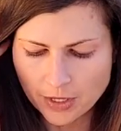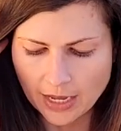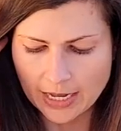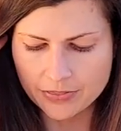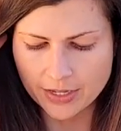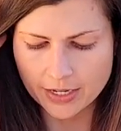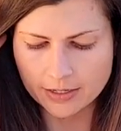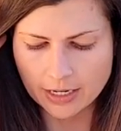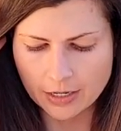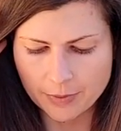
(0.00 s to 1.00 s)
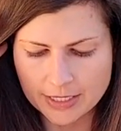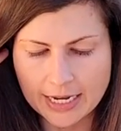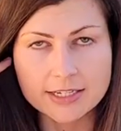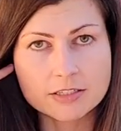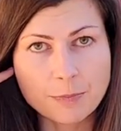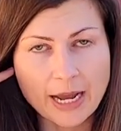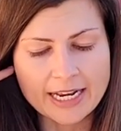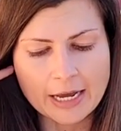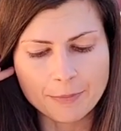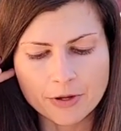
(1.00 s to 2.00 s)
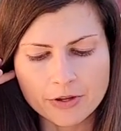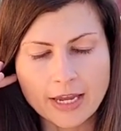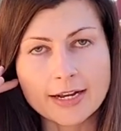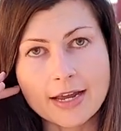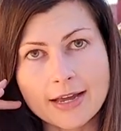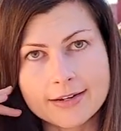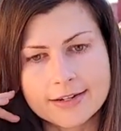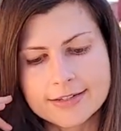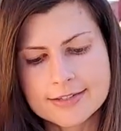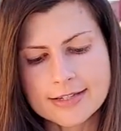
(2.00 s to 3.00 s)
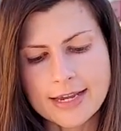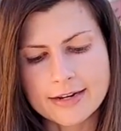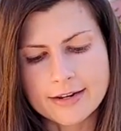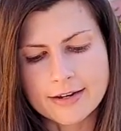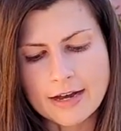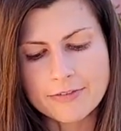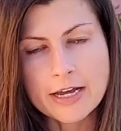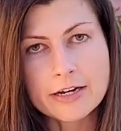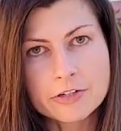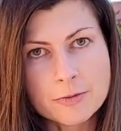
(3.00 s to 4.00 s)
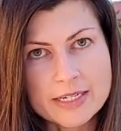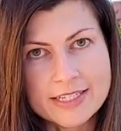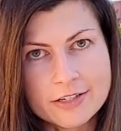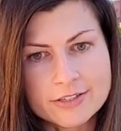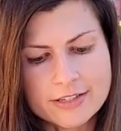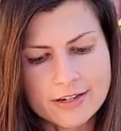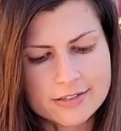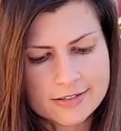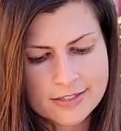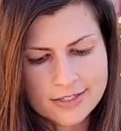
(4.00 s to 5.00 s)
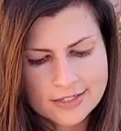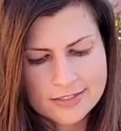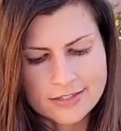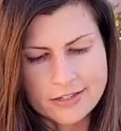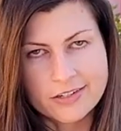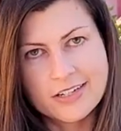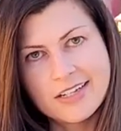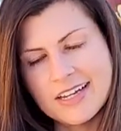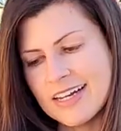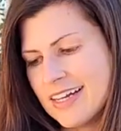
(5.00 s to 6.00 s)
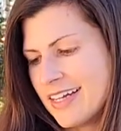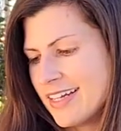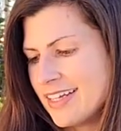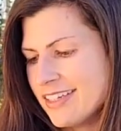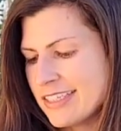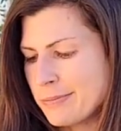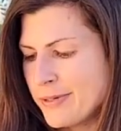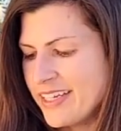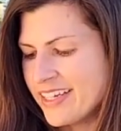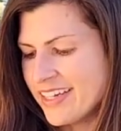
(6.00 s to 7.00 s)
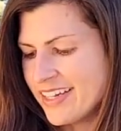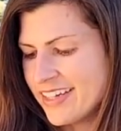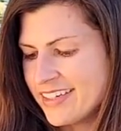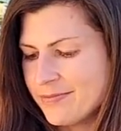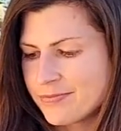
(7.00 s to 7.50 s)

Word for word: And then um, it has pineapple and onions and an avocado tomatillo sauce. So uh, it looks pretty good.